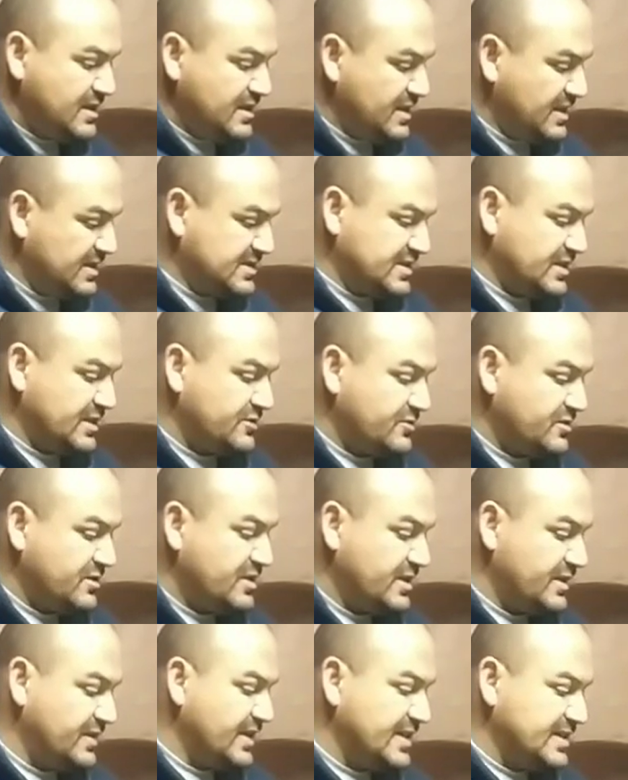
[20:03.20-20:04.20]

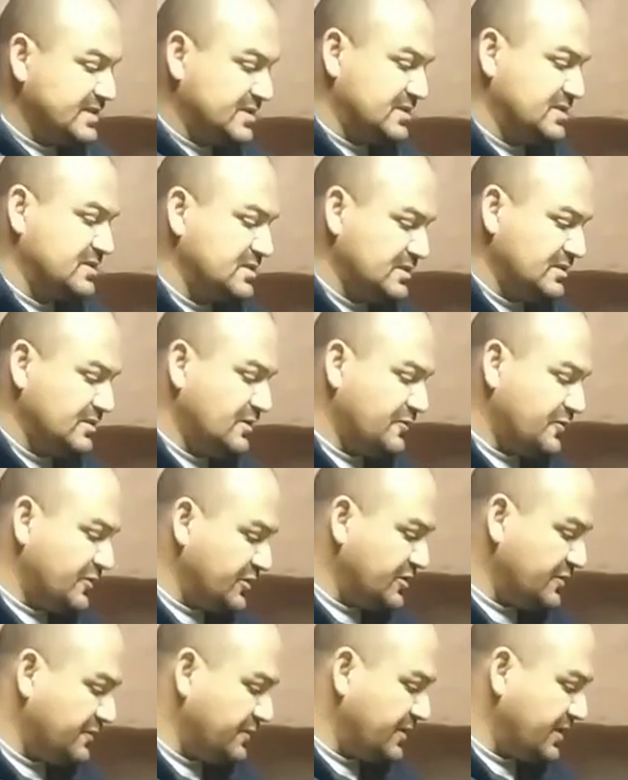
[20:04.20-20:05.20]
etc. And that's, you know, for
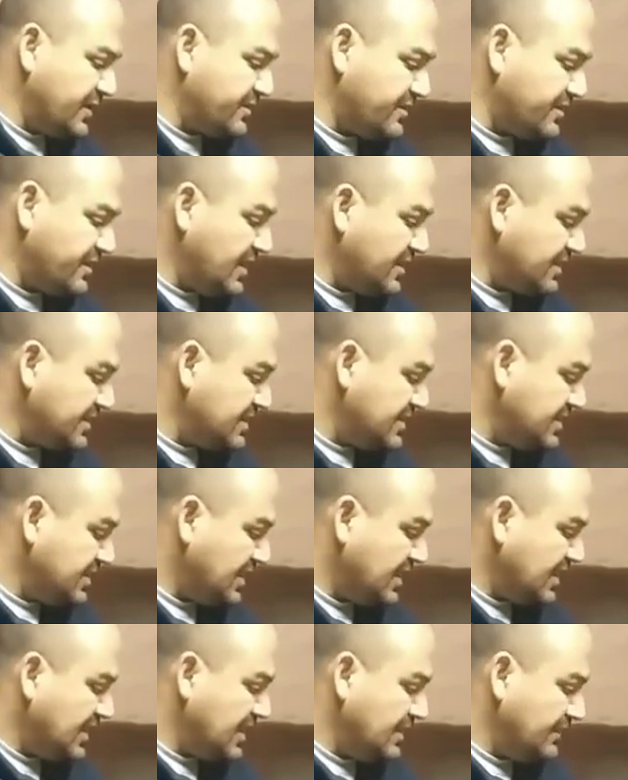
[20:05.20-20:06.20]
you to figure out.
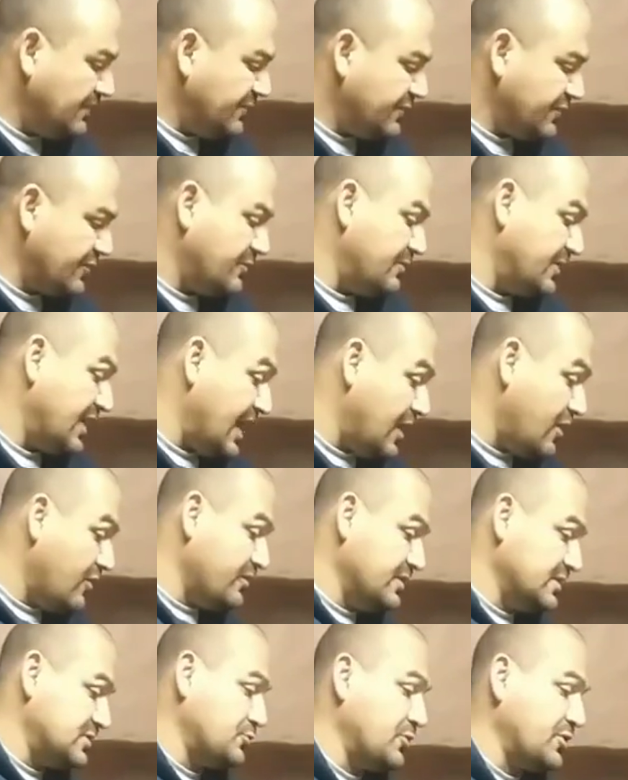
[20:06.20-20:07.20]
For now,
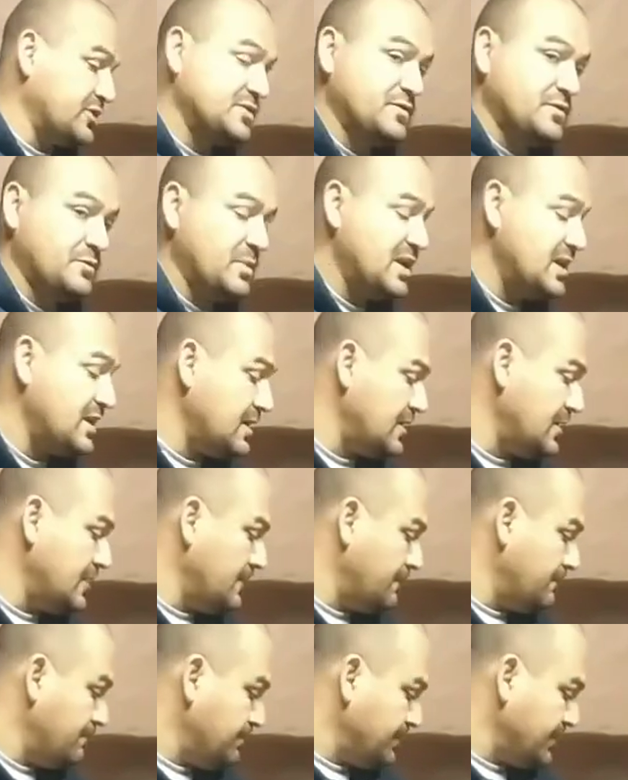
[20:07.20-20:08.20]
this works for me.
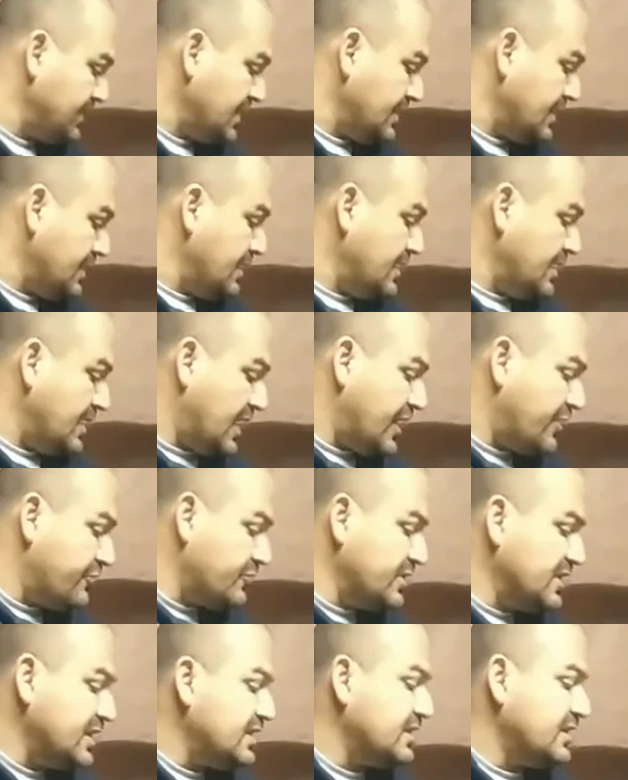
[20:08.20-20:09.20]
I
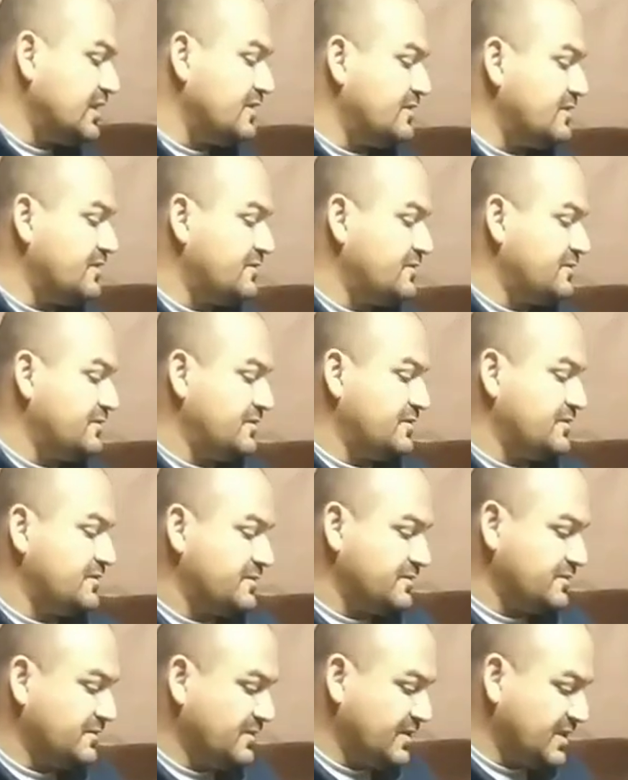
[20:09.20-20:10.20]
really
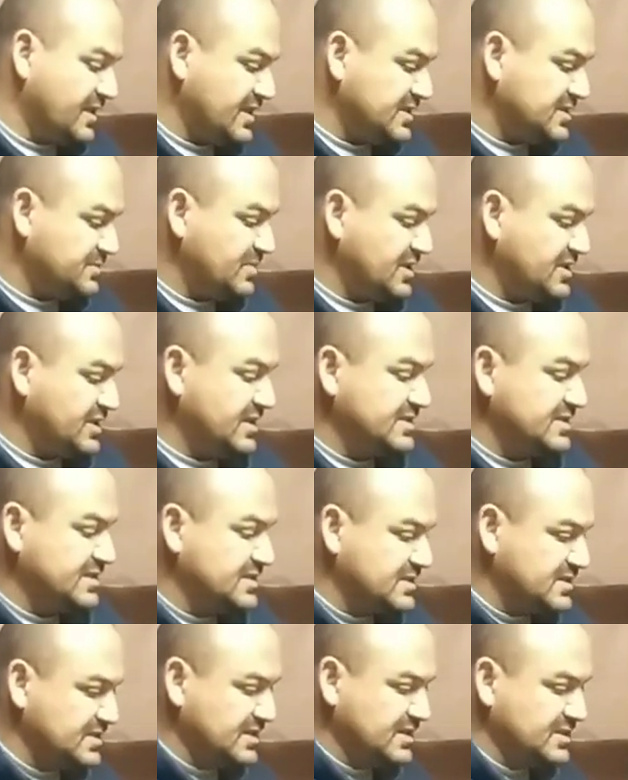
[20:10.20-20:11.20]
love this because
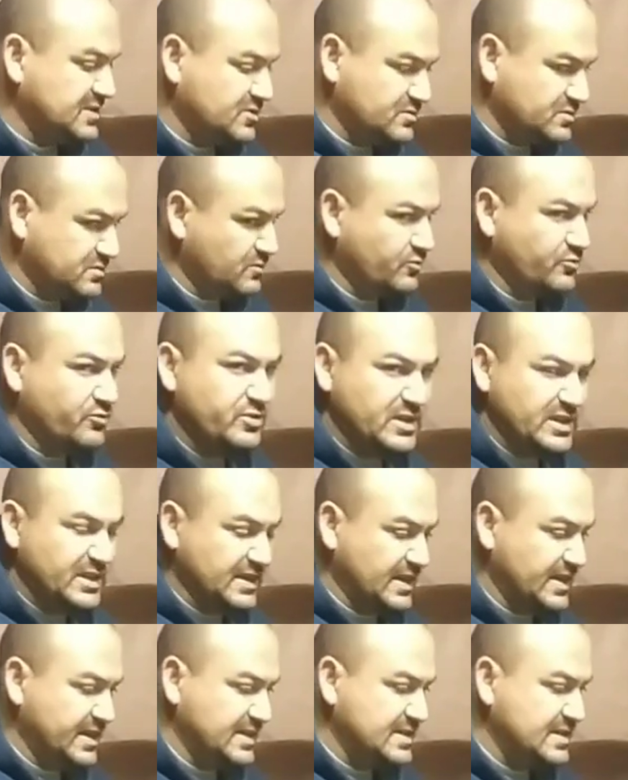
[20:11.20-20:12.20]
it's really
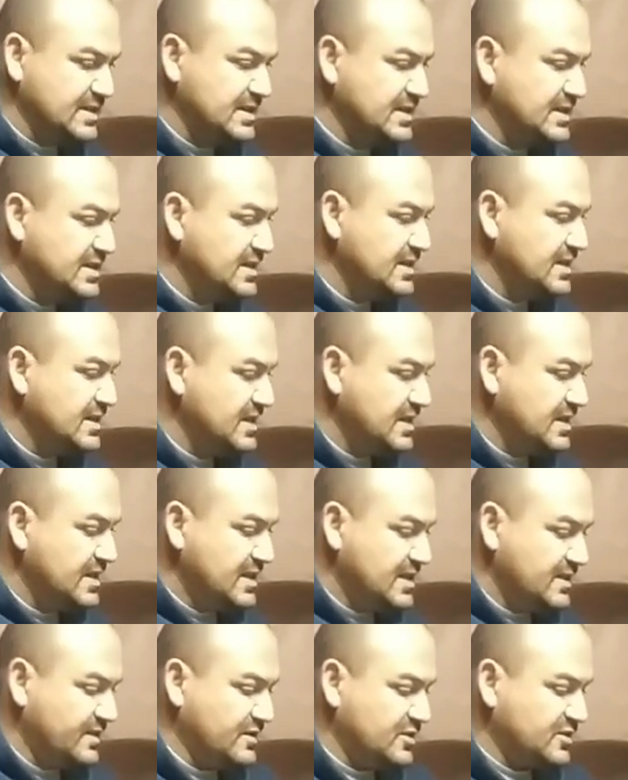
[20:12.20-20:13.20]
light.
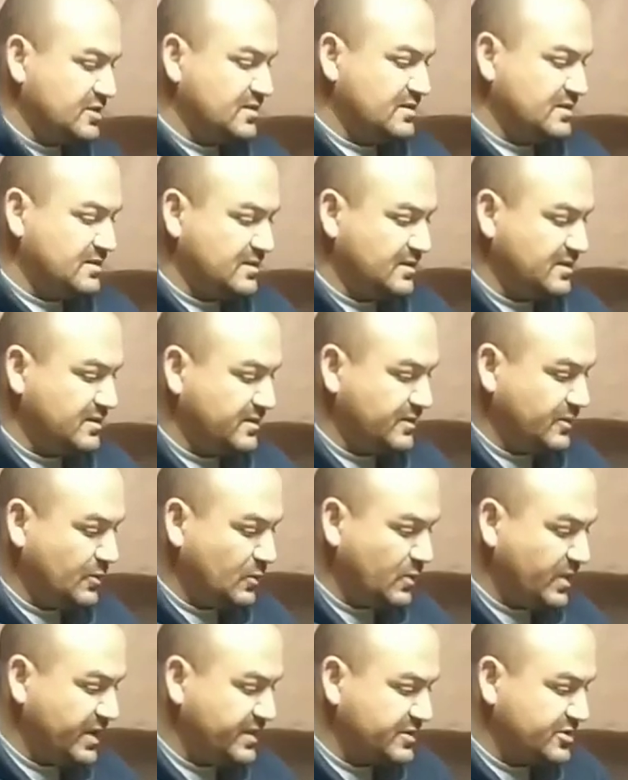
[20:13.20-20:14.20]
The
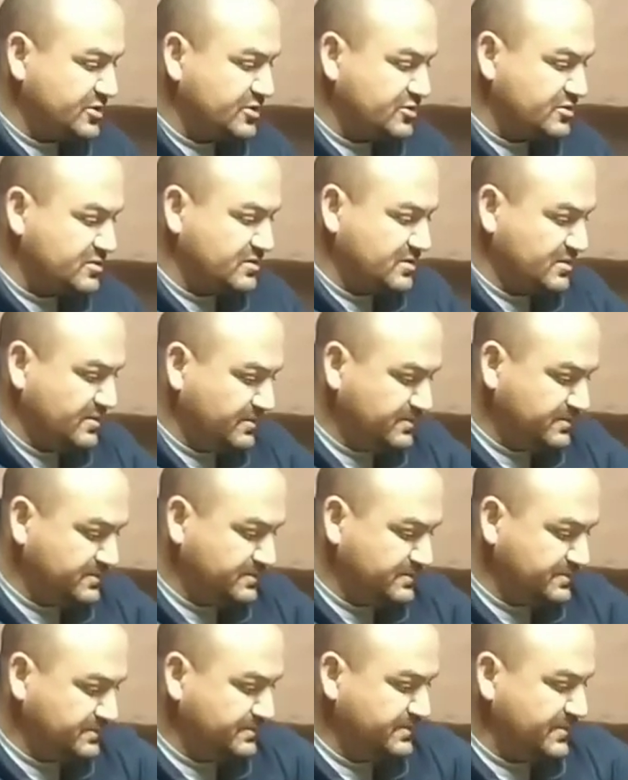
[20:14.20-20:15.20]
way
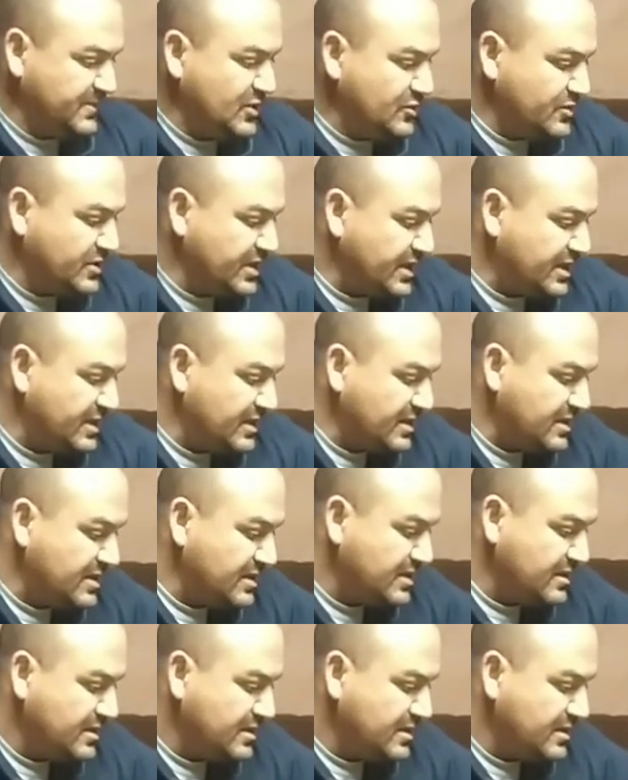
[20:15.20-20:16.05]
you can